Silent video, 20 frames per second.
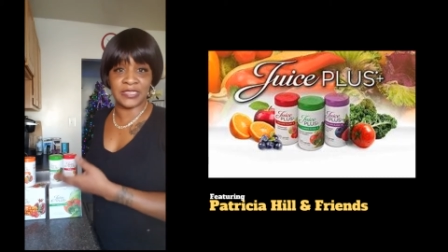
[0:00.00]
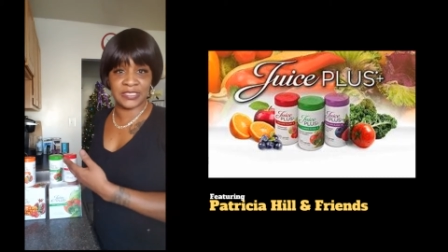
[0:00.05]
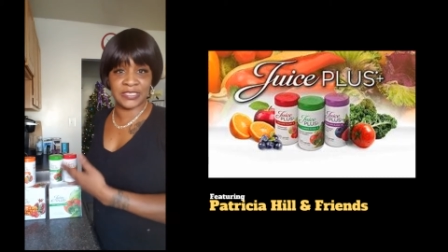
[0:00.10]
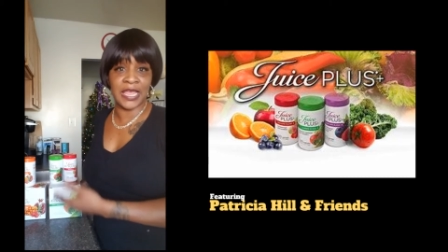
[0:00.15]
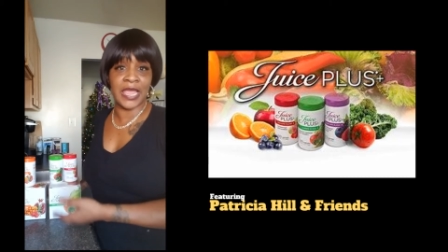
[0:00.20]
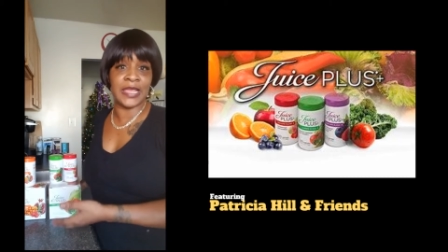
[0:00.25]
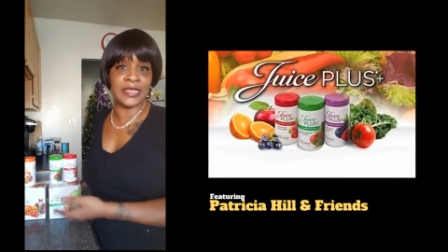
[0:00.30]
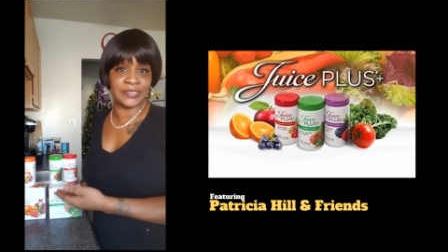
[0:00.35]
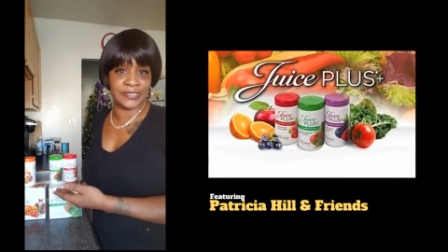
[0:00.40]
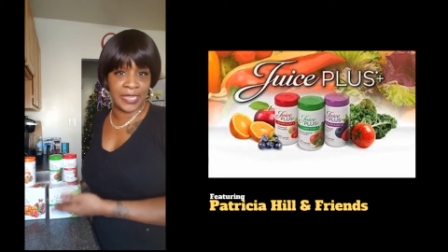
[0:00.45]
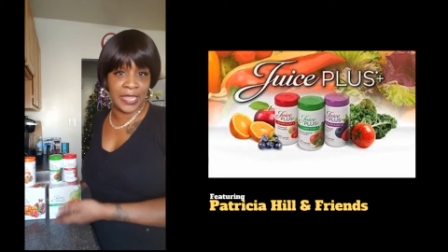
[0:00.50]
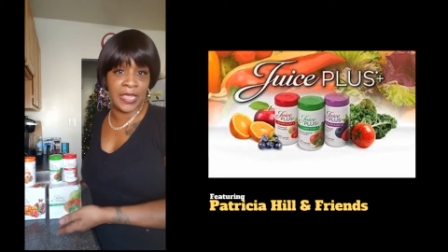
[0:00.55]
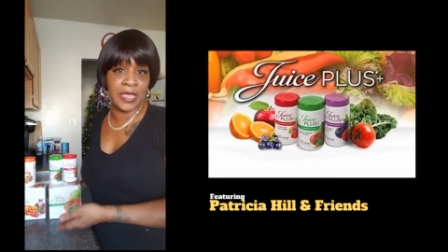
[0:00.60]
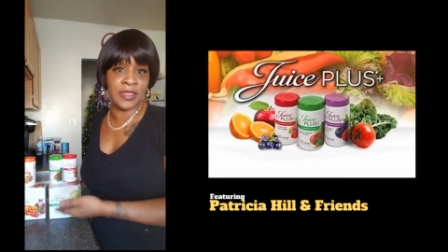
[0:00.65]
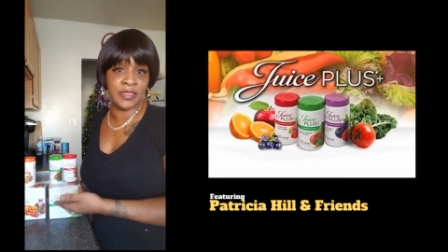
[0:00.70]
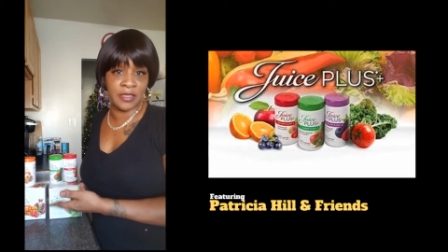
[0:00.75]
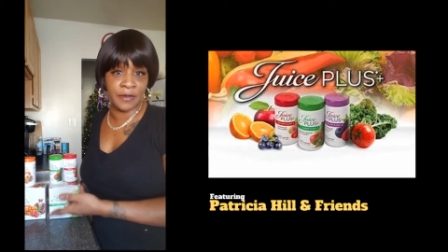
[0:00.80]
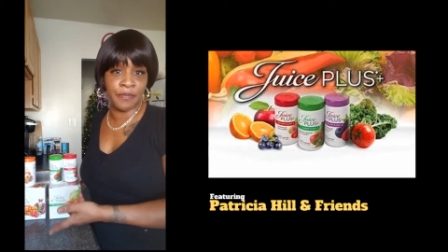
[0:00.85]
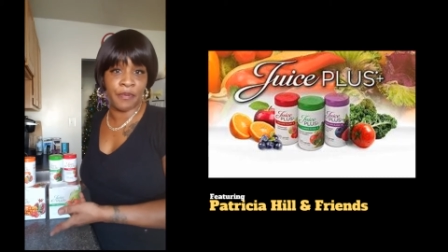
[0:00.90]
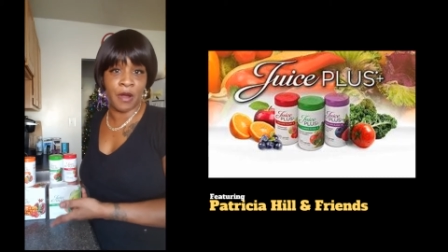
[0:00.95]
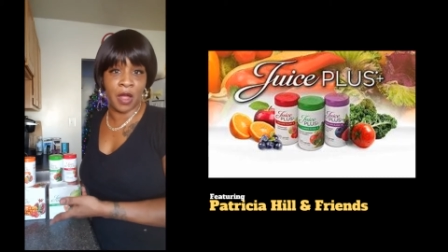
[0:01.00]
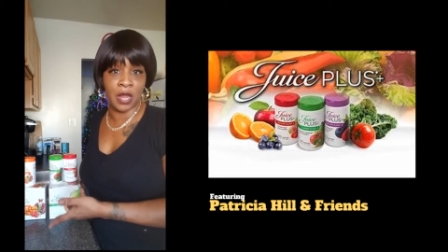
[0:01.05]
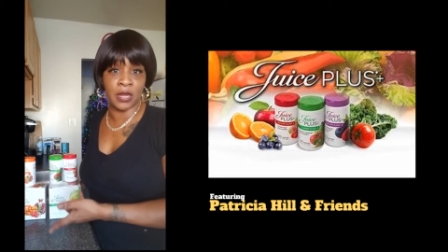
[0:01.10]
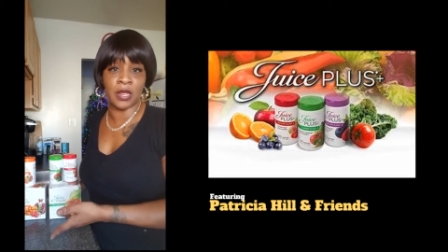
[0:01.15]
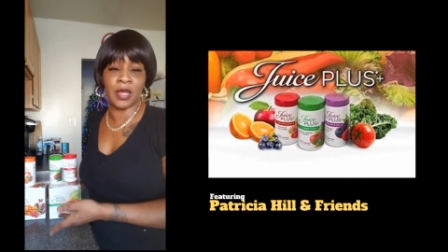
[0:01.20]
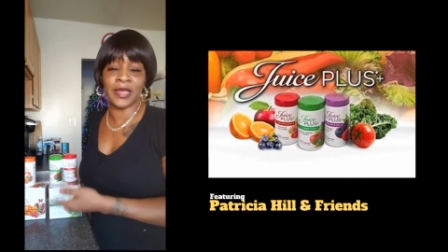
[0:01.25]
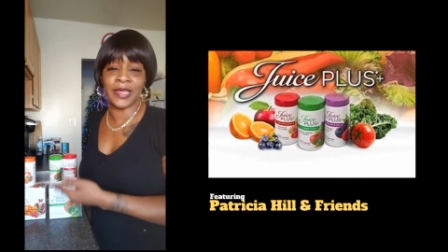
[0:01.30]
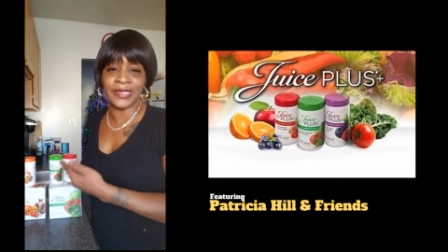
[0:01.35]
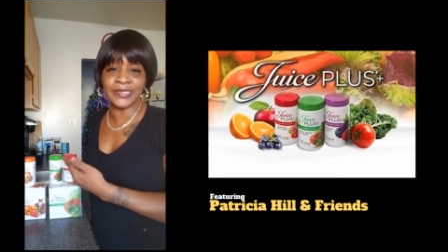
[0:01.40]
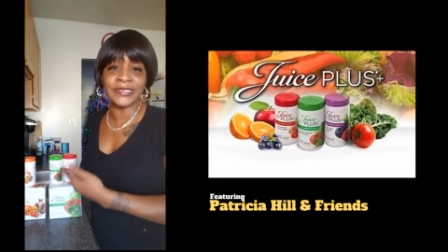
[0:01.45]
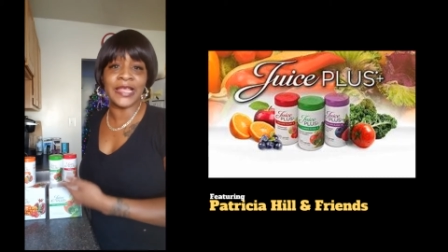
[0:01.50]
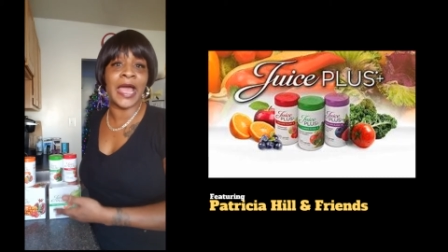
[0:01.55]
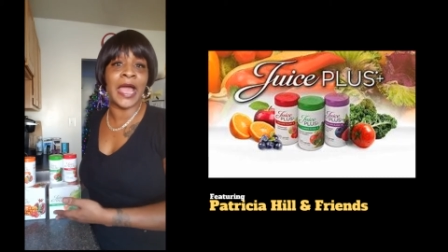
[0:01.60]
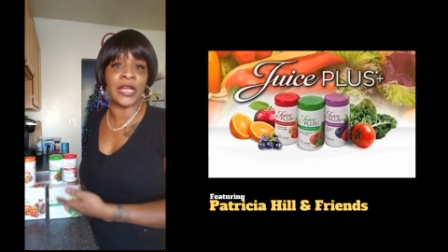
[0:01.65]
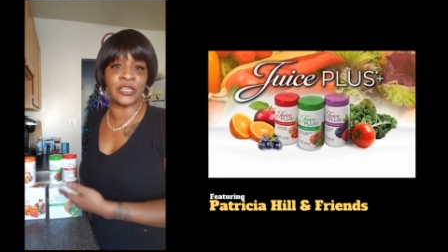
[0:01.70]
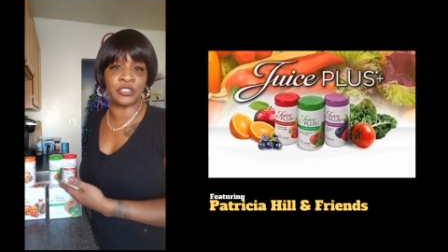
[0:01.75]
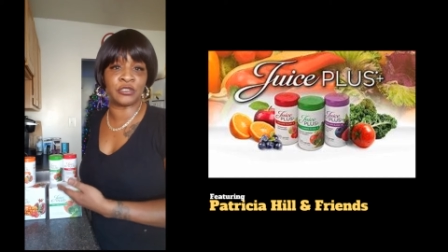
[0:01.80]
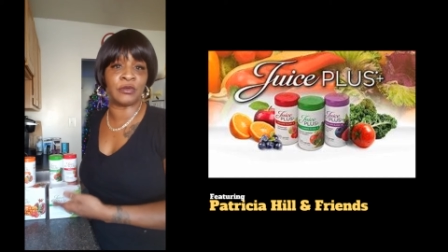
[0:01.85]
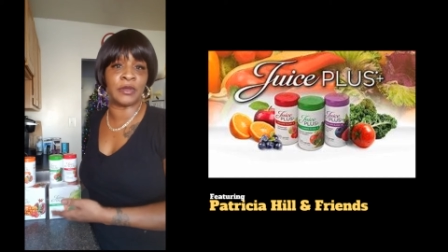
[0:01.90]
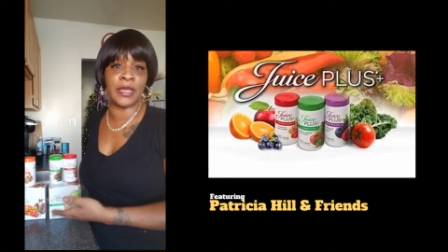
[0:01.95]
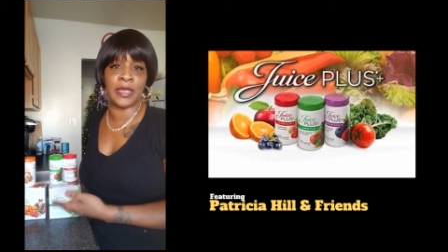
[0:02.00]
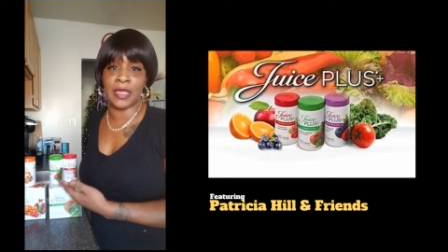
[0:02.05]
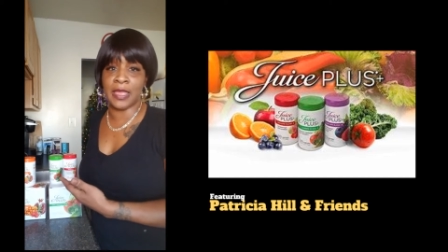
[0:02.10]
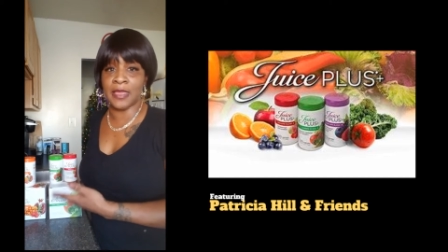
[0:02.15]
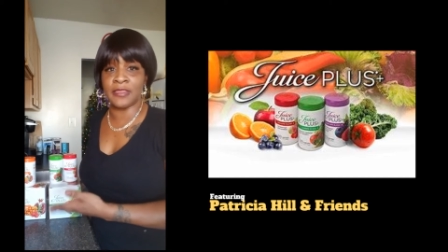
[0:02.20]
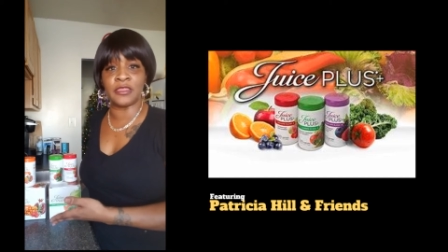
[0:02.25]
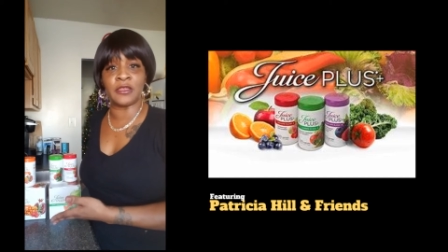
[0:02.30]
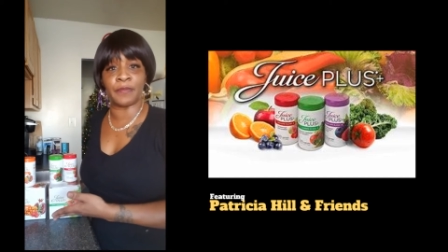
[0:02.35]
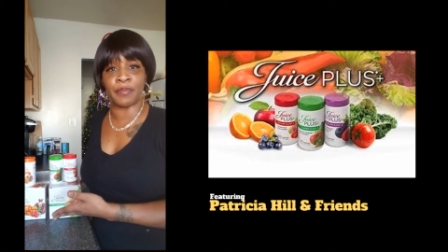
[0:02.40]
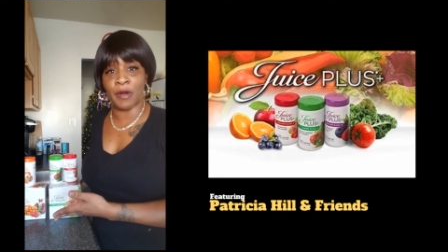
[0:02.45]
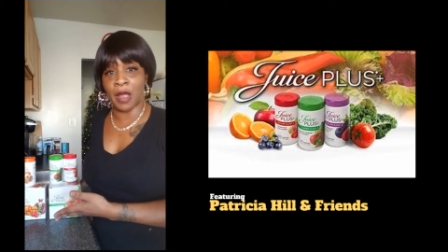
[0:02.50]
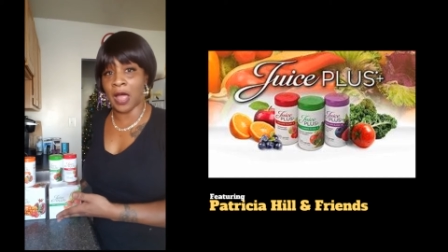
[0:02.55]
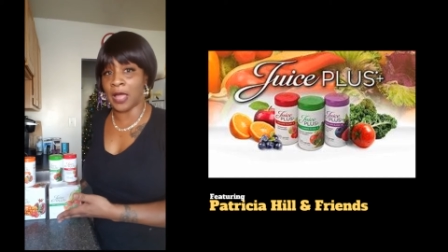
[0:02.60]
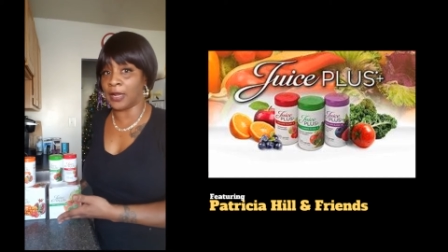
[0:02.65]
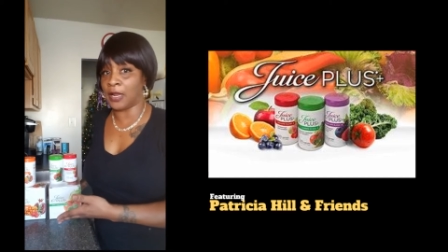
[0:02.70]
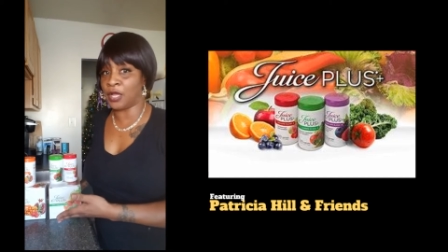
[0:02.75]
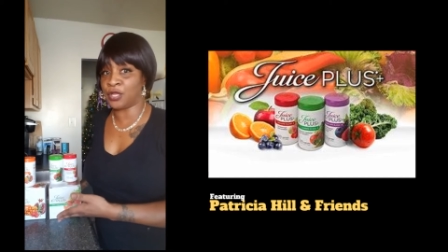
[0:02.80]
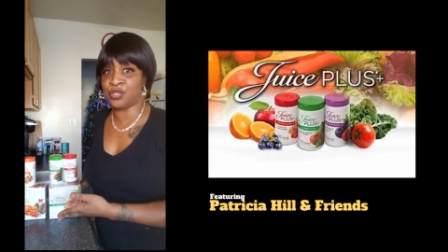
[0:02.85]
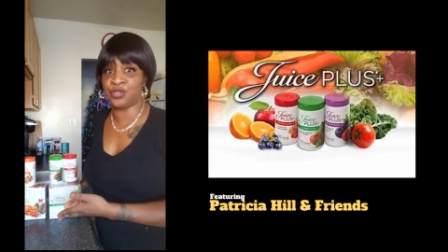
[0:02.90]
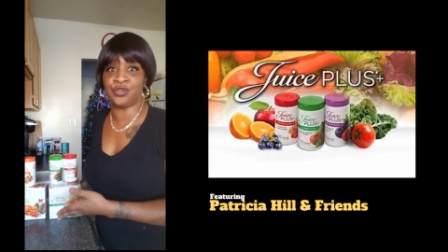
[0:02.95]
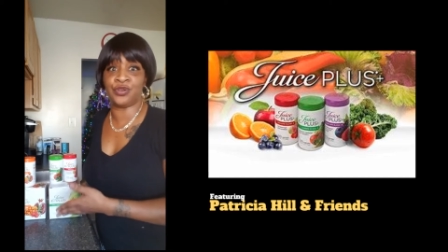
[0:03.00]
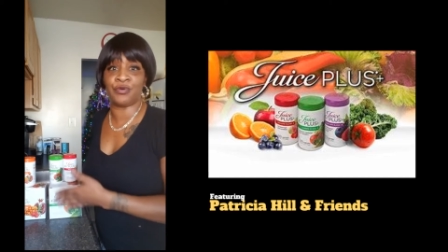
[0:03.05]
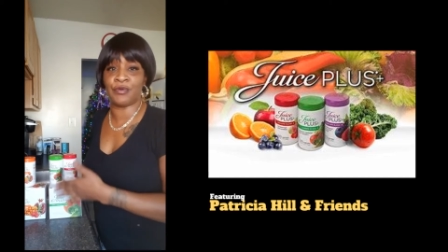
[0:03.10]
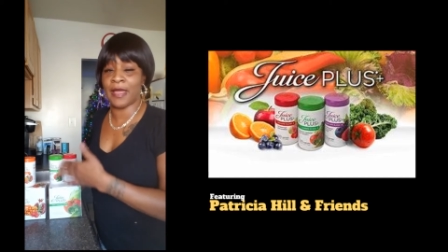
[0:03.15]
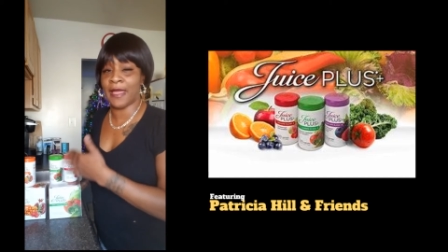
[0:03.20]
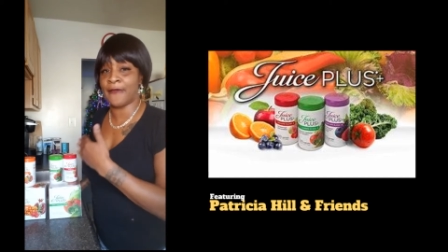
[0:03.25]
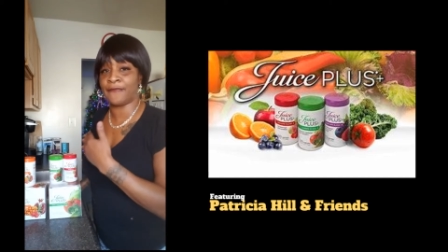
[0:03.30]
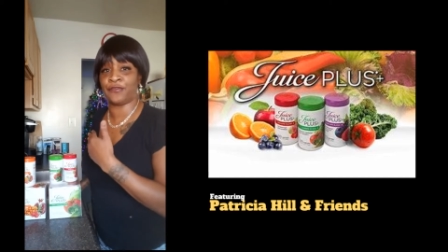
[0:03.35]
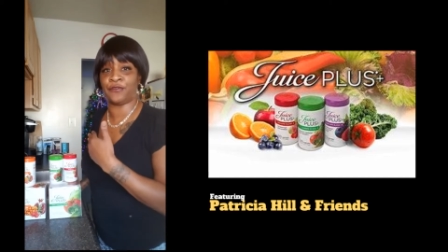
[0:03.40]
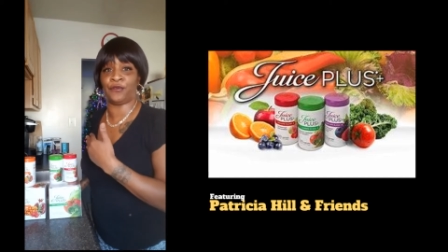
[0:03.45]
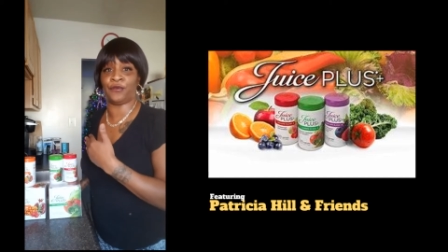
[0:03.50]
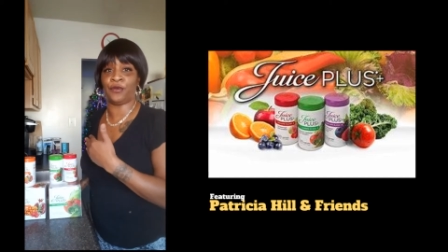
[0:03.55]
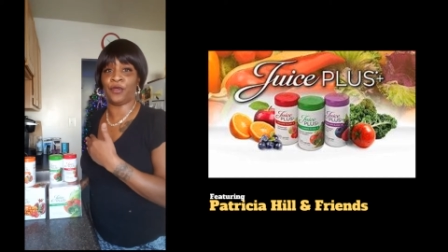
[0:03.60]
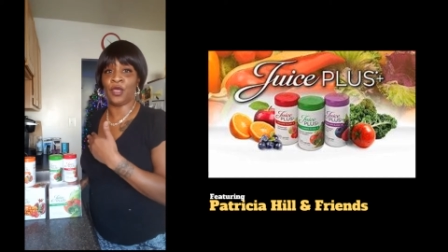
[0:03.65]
say is in the product is actually in the product. You don't have to